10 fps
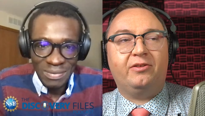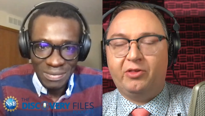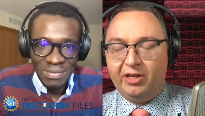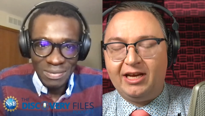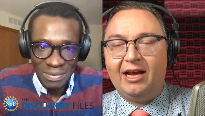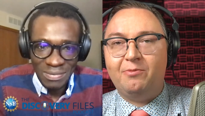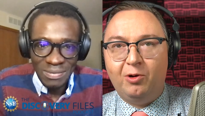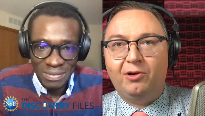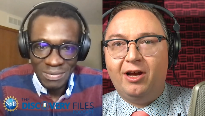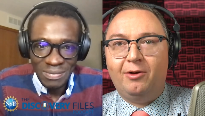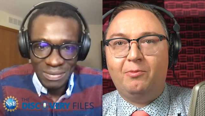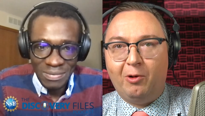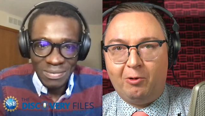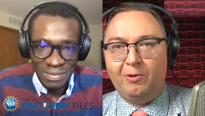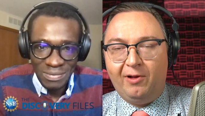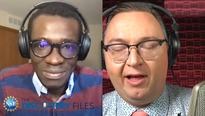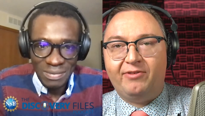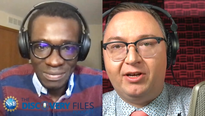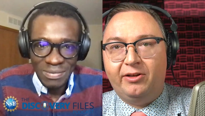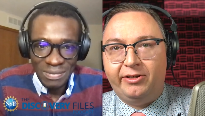Speaker 1: the time will come where we'll have a
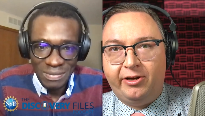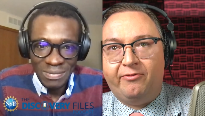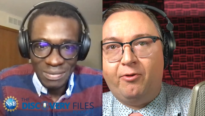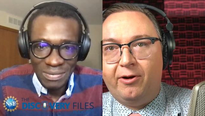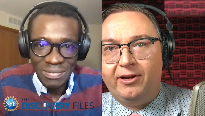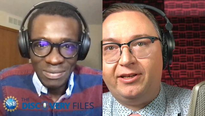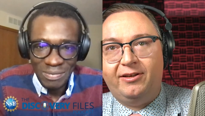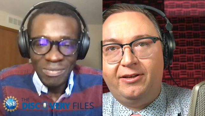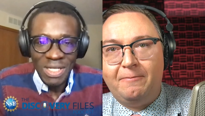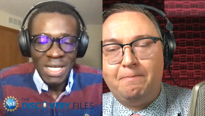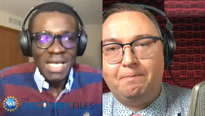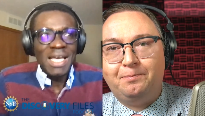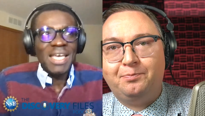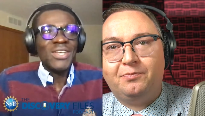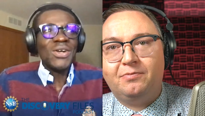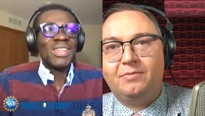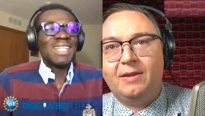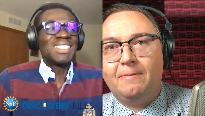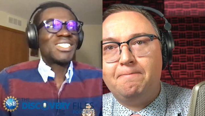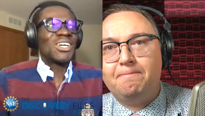clear for
Speaker 2: it? You know,
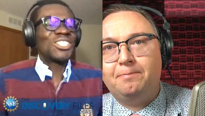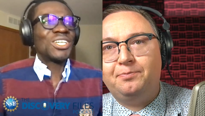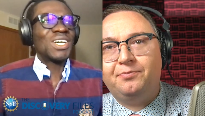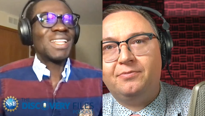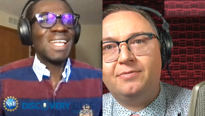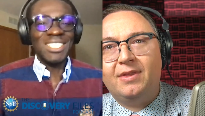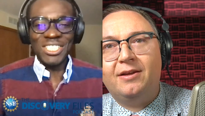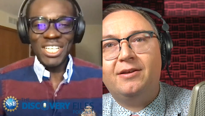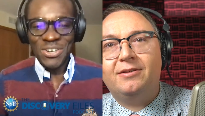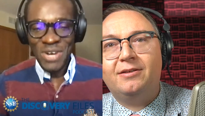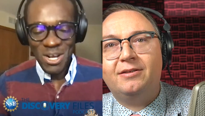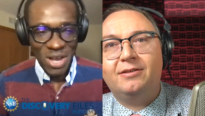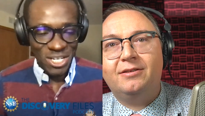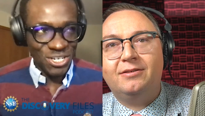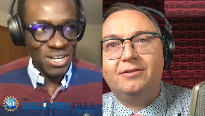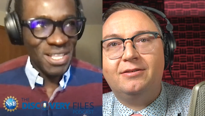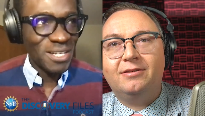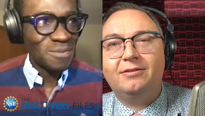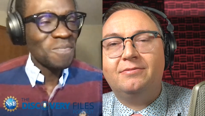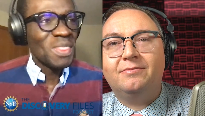that's such a that's such a great question,
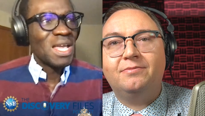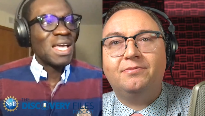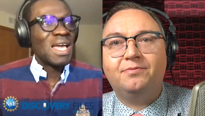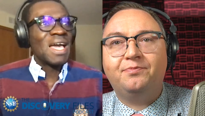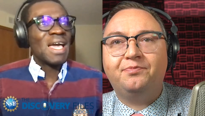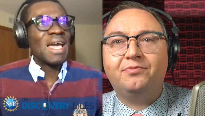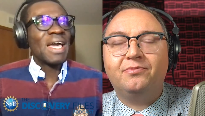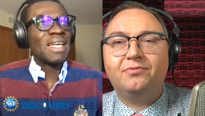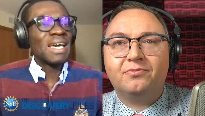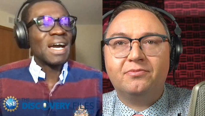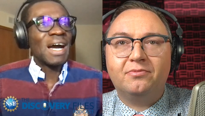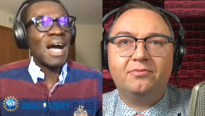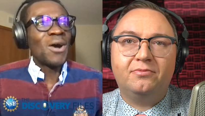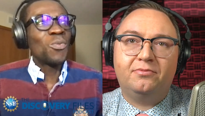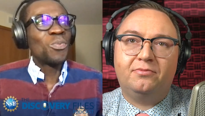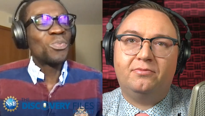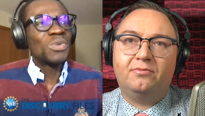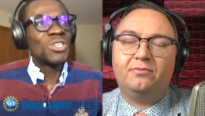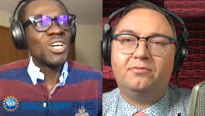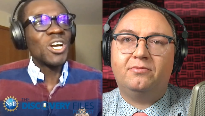Nathan. And I'll
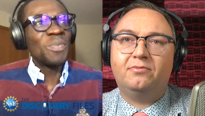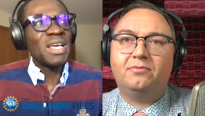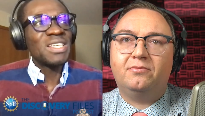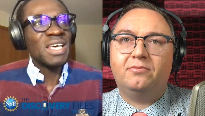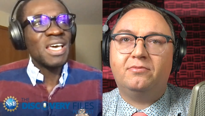start by